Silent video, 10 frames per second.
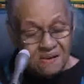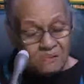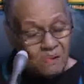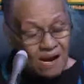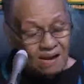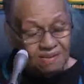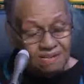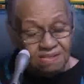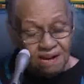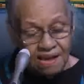Where
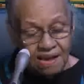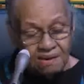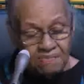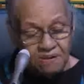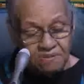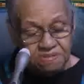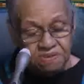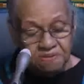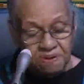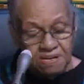did the animals, the
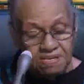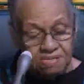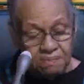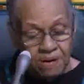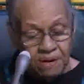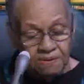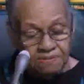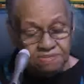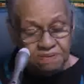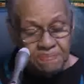trees, the
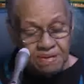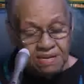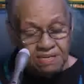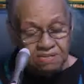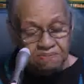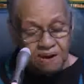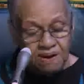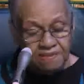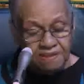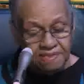birds, the bees,
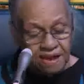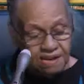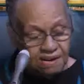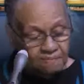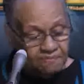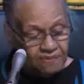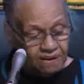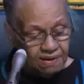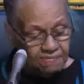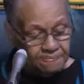where did they come
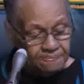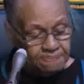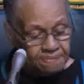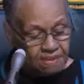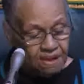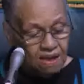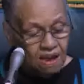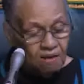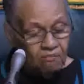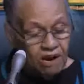from?
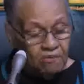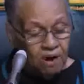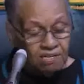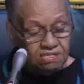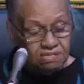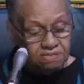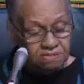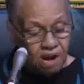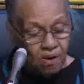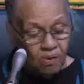We wanted to
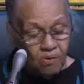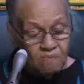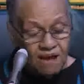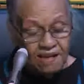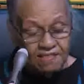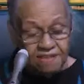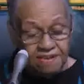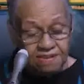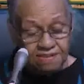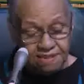know who made
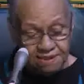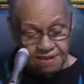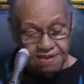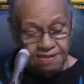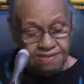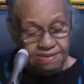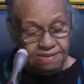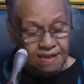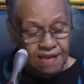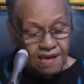these
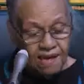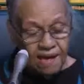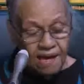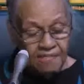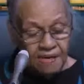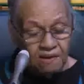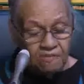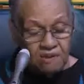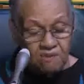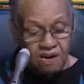things. And then
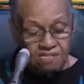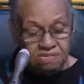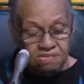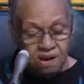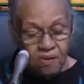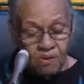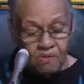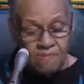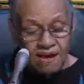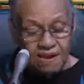we wanted to know
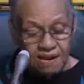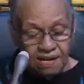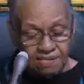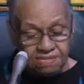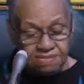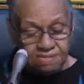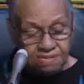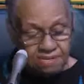who made us.